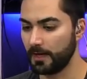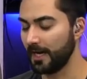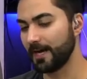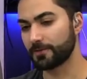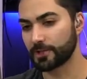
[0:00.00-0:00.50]
I
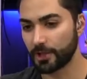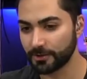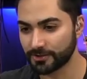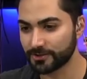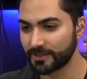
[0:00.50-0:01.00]
have
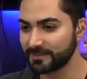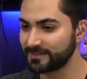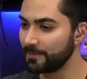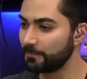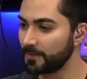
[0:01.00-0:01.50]
shirts that
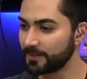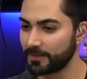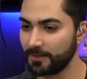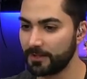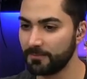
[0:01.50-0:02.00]
say Bullet
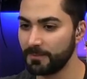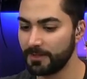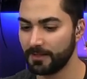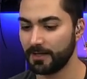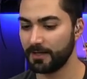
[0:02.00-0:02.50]
Club.
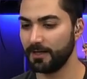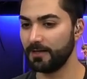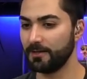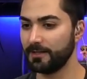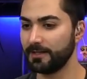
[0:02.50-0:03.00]

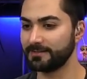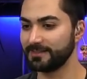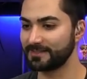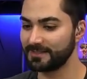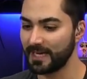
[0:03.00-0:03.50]
It's a
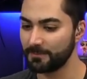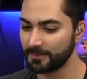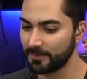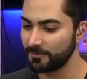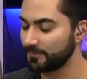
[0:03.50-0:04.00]

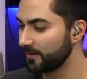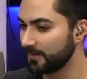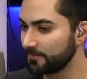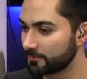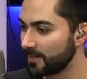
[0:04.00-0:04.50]
stable
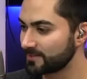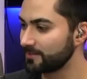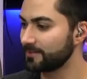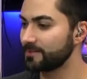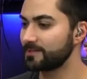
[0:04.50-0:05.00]
of
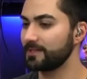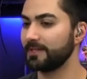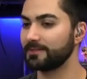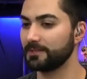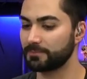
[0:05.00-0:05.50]
wrestlers.
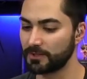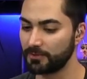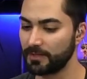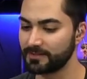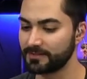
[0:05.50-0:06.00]
It's in
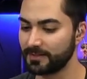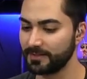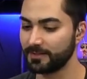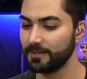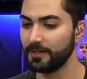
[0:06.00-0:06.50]
pro
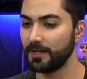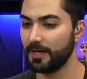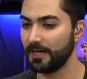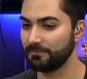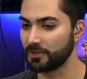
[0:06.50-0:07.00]
wrestling.
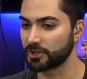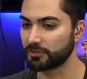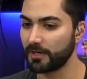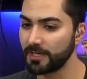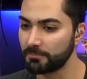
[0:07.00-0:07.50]
I have the
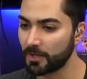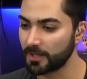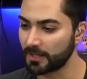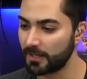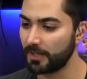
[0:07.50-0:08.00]

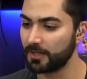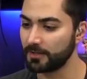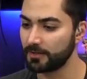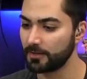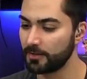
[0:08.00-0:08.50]
trademark
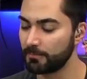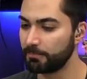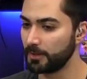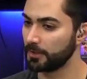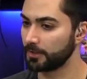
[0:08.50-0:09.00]
on the
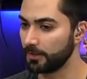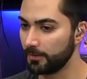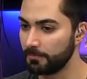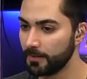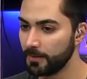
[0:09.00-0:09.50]
Bullet
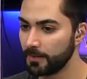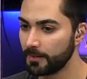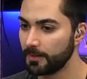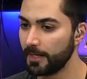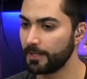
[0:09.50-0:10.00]
Club.
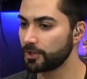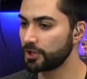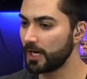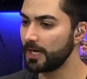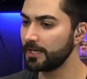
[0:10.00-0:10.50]
And
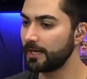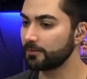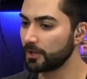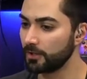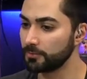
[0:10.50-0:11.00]
John
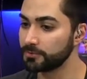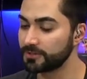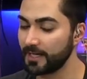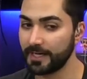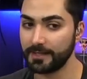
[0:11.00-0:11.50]
now
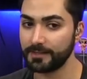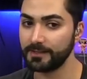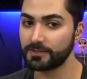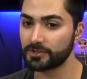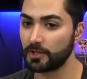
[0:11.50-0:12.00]
goes and
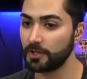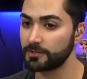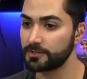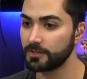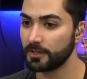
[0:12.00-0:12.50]
he
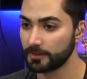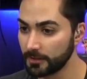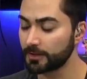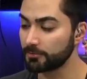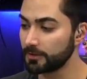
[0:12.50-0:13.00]
starts
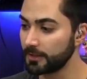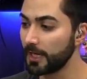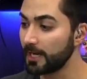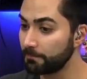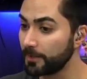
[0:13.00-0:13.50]

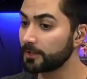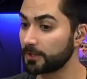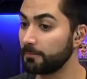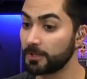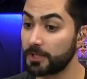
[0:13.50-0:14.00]
literally a Bullet
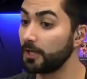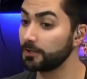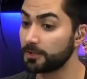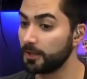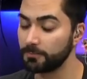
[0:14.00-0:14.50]
Club, a
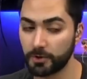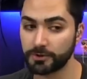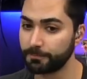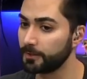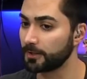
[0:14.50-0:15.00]
gun club
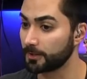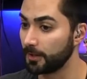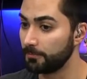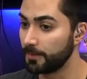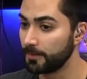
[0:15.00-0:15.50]
called the Bullet
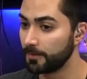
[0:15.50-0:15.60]
Club.